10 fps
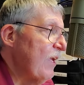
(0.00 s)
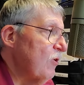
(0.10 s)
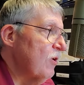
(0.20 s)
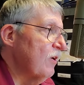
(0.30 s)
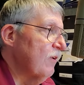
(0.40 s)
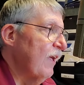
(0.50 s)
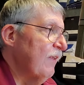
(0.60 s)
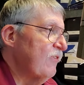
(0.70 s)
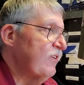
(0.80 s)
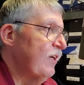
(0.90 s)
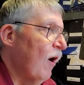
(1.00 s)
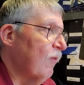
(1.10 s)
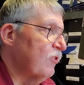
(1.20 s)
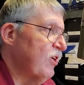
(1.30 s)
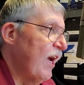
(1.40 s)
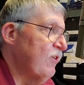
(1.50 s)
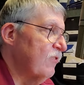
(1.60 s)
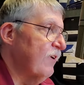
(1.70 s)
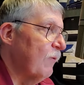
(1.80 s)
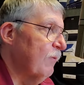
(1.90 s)
you could clearly see all the
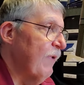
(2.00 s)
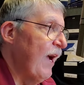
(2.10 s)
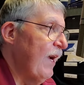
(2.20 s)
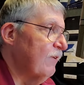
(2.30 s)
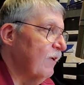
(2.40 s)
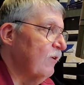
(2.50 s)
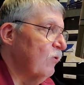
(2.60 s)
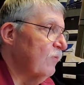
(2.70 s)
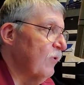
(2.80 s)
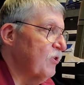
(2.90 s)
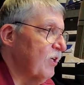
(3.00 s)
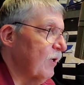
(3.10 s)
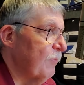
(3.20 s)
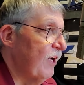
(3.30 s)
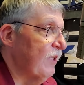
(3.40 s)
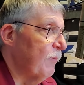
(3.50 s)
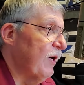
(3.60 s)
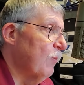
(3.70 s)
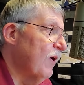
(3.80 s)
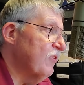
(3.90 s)
changes that were made to the new version compared to what
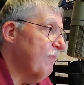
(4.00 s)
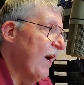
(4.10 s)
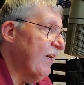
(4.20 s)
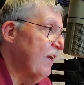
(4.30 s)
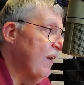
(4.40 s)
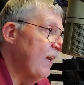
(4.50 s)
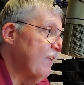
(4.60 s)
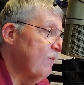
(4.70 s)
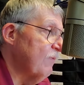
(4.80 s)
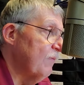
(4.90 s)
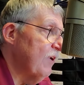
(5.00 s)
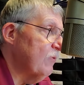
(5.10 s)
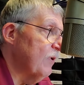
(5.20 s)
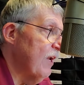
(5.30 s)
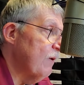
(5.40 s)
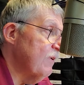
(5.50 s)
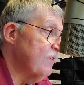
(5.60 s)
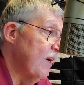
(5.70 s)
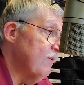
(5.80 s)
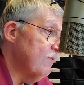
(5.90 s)
it was back in the 1950s when Henry
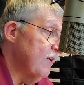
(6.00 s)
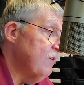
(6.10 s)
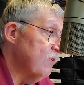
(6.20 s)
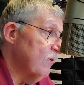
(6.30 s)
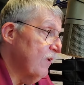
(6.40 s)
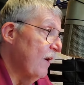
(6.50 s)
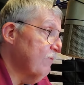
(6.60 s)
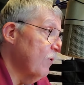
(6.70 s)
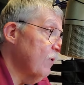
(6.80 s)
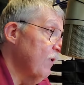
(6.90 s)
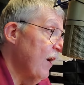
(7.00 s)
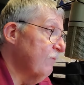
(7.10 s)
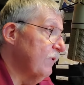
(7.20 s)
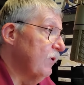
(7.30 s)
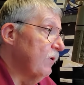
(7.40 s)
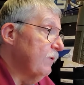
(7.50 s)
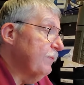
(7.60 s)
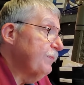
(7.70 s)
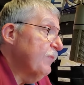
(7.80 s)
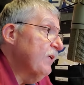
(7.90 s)
St. Sr. took that photograph.
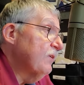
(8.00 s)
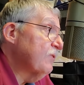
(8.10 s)
So